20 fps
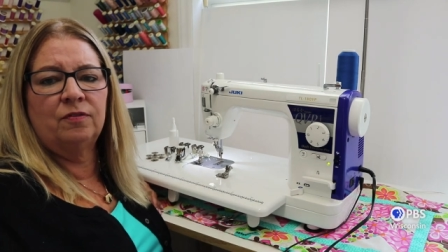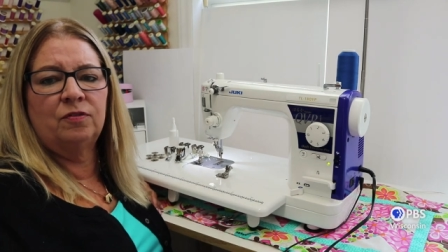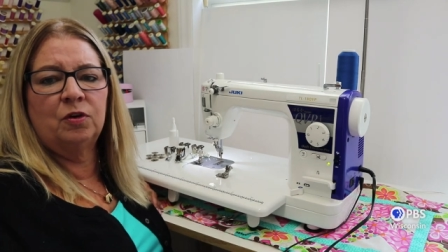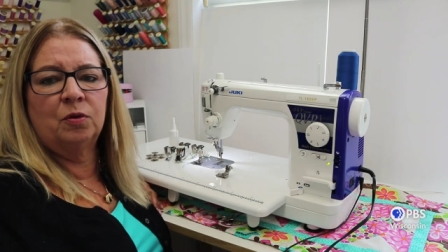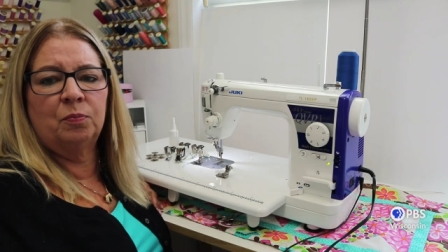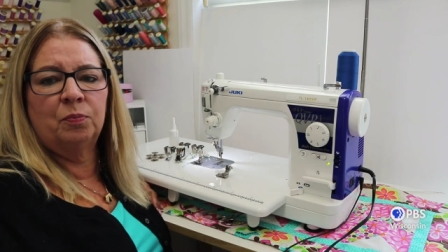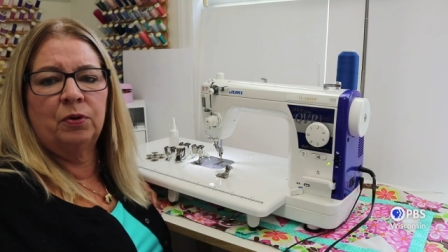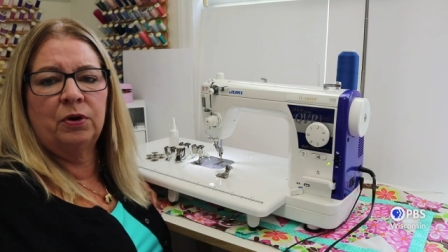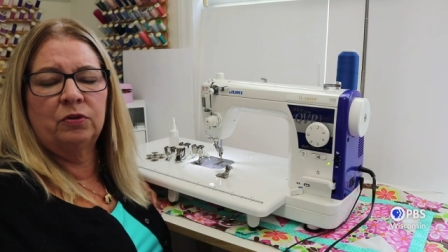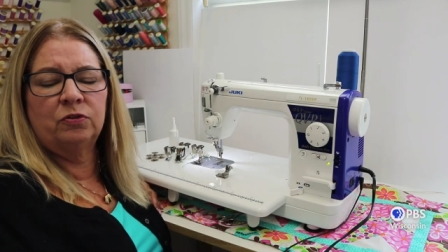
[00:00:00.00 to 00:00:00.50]
of
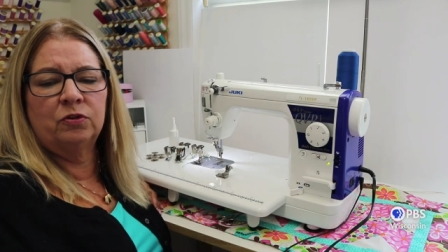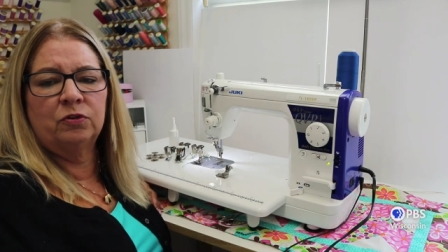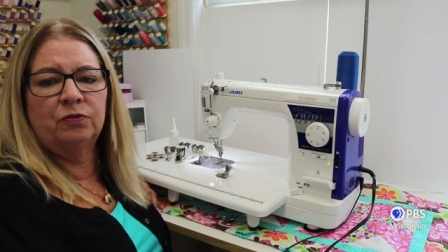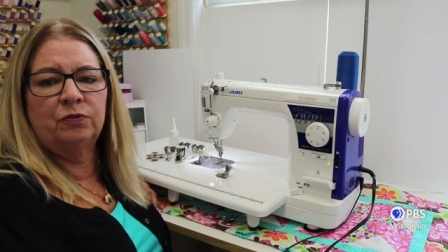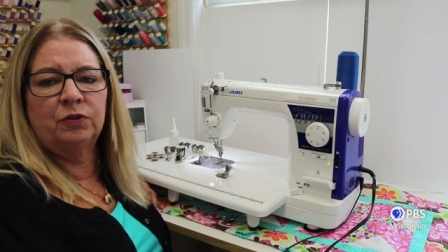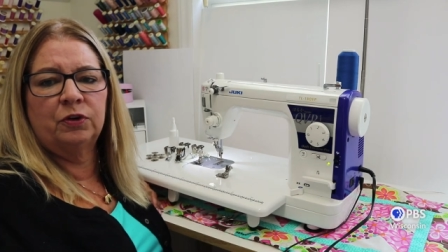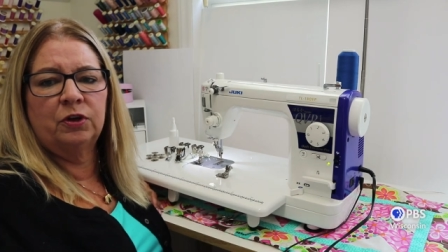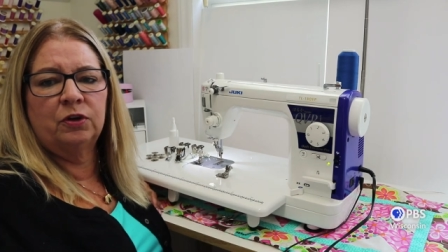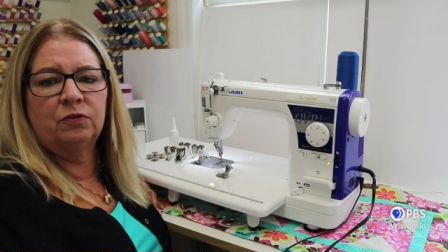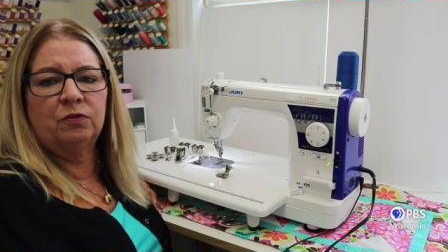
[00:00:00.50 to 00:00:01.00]
your presser
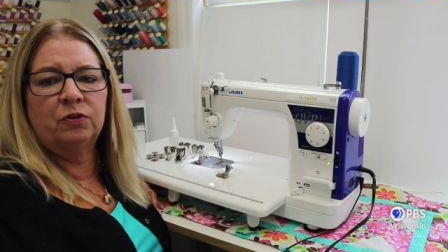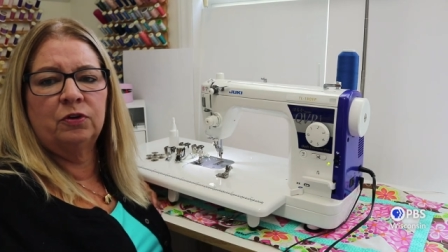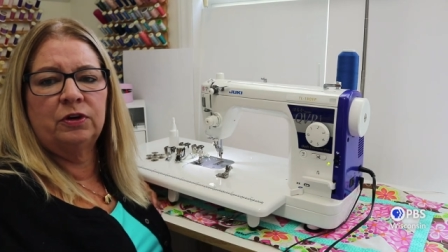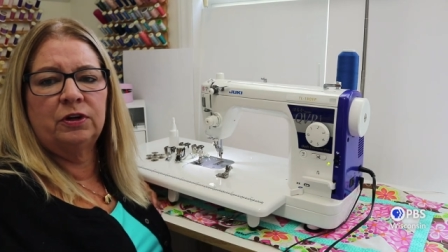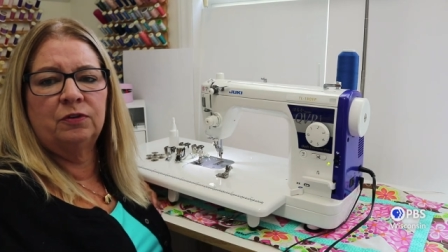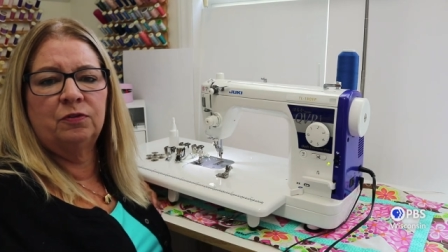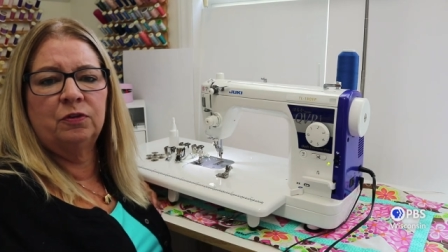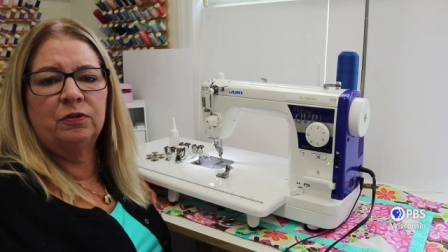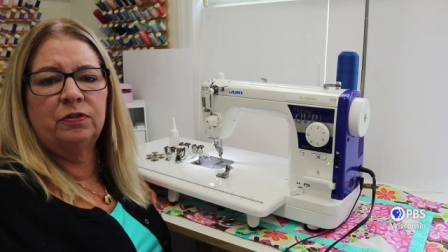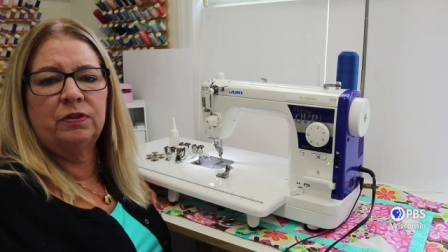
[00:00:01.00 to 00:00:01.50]
foot for
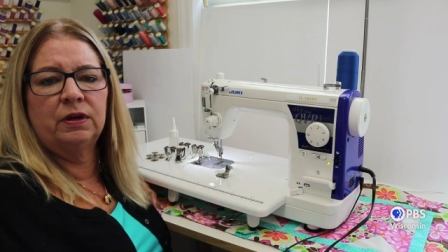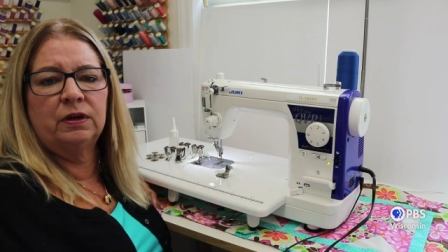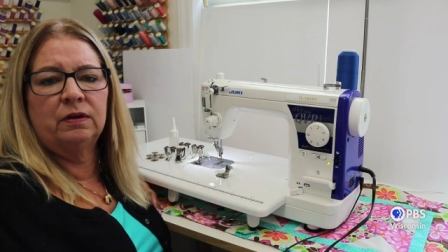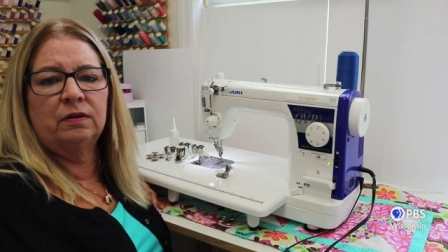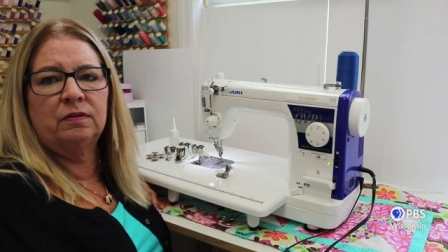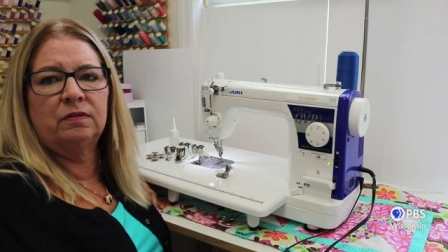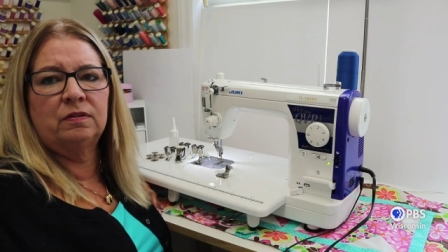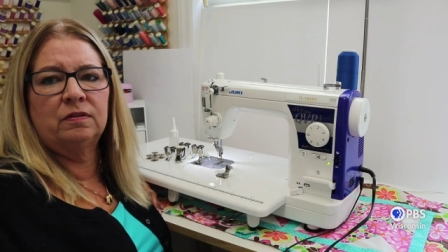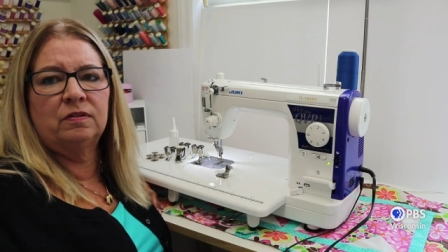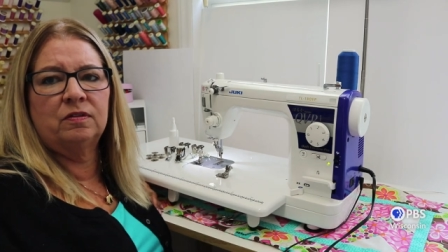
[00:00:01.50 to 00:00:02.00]
different
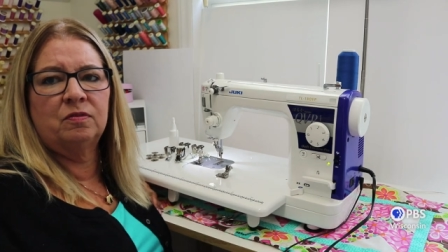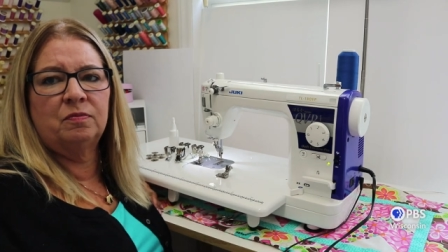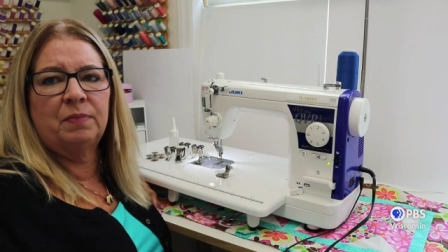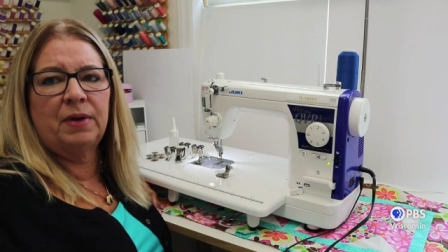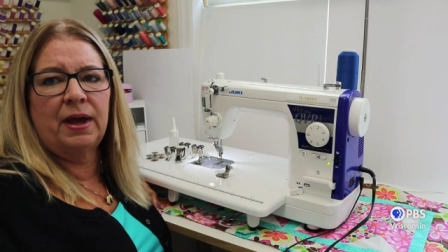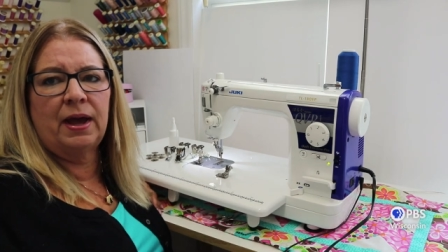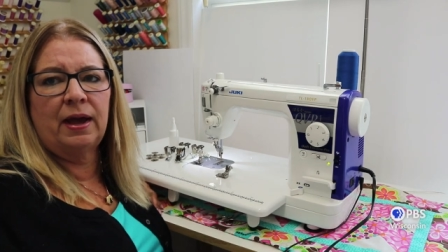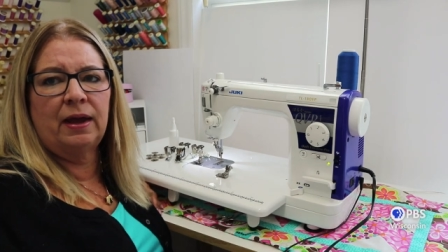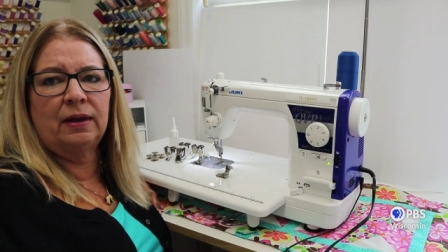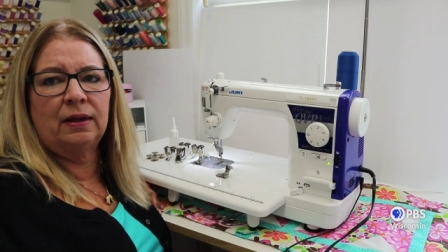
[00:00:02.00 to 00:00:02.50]
thicknesses of
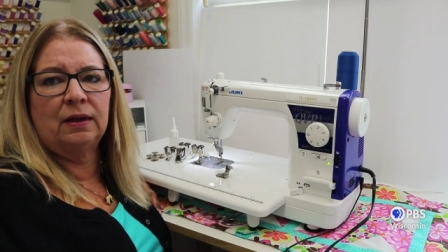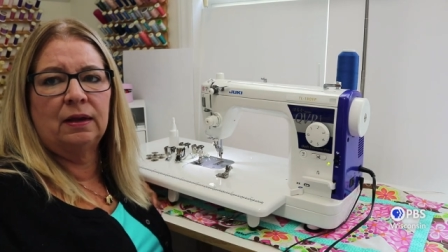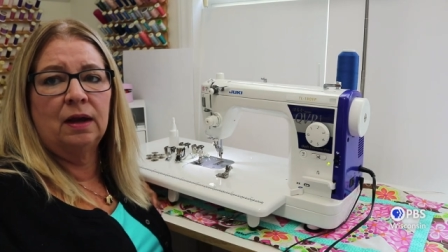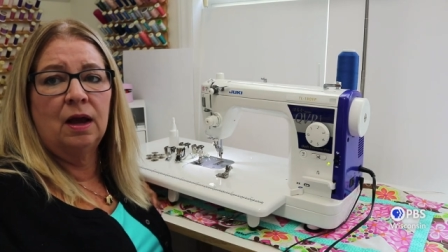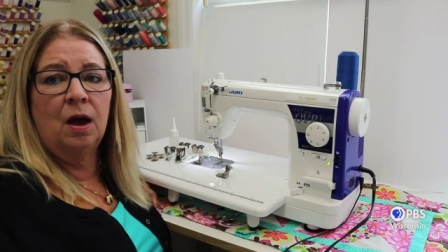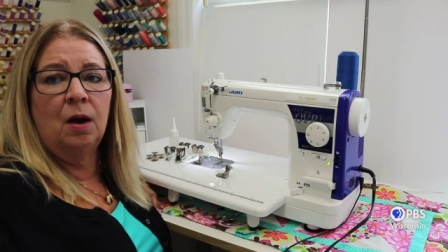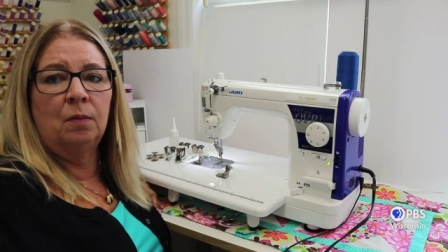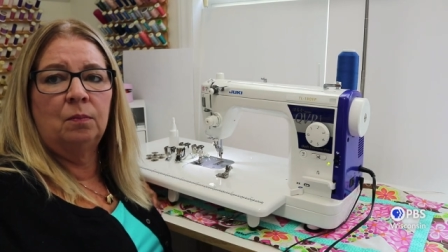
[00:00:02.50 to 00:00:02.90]
batting.